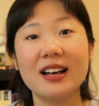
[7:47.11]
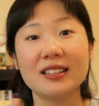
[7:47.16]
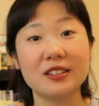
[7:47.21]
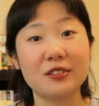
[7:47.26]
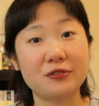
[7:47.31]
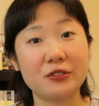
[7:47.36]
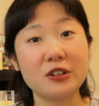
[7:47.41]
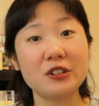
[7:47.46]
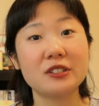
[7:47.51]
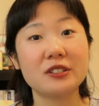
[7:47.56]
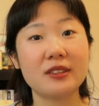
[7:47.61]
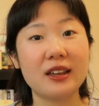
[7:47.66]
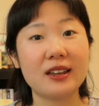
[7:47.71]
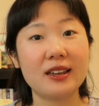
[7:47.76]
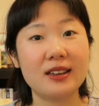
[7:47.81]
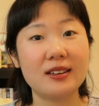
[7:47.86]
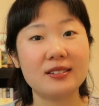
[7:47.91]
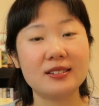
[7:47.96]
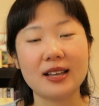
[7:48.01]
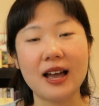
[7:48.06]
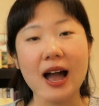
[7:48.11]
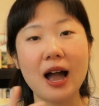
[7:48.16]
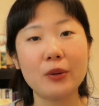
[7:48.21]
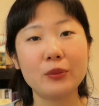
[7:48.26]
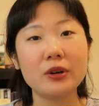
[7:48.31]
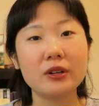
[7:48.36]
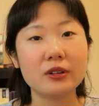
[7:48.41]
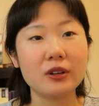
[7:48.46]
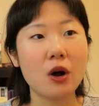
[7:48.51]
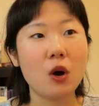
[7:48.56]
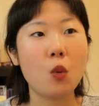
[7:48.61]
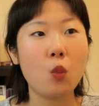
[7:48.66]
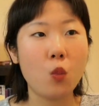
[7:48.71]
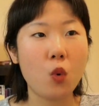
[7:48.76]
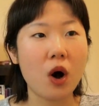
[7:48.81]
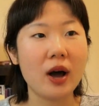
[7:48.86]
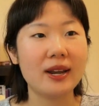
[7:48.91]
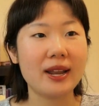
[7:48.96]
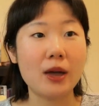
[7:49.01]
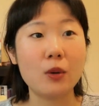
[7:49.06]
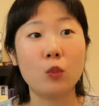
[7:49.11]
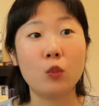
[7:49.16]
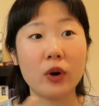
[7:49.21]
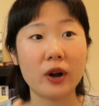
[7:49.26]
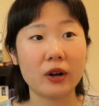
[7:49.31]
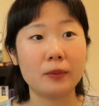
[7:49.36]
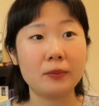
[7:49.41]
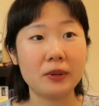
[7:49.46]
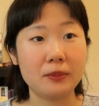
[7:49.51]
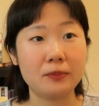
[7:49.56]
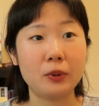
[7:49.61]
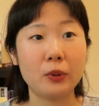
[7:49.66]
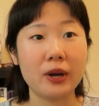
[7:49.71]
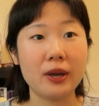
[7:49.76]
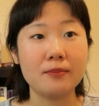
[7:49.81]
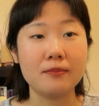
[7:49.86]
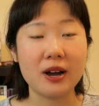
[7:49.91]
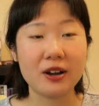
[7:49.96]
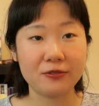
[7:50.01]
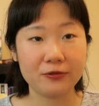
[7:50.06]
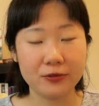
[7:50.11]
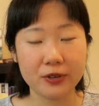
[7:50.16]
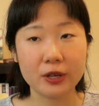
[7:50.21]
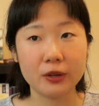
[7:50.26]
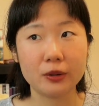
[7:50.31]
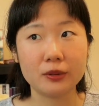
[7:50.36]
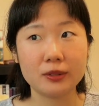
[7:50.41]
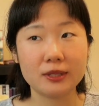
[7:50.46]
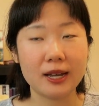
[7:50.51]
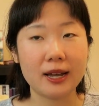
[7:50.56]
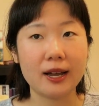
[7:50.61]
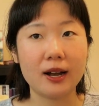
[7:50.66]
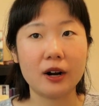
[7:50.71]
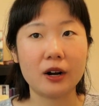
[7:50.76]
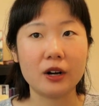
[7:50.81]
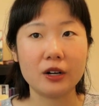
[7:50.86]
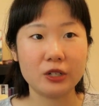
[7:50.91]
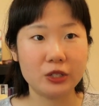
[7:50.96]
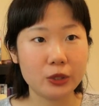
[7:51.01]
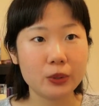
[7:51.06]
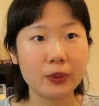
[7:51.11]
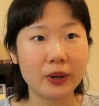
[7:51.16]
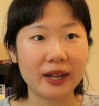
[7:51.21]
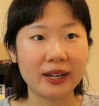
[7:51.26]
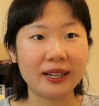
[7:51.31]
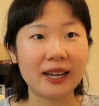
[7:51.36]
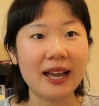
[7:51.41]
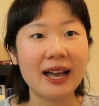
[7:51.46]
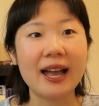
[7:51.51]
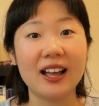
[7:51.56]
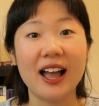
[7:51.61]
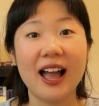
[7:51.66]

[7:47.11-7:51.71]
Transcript: The first thing is I would know what and where people in my field are doing